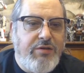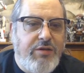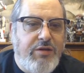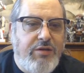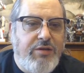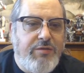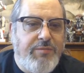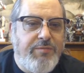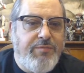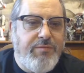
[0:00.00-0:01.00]

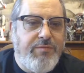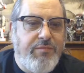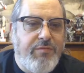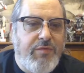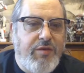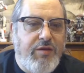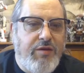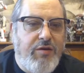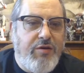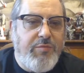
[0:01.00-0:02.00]

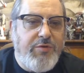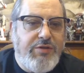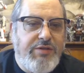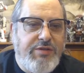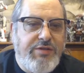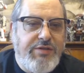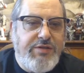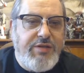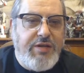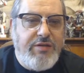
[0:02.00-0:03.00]
Armored
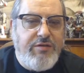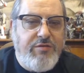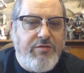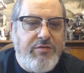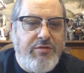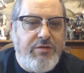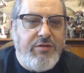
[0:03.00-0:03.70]
sentinel.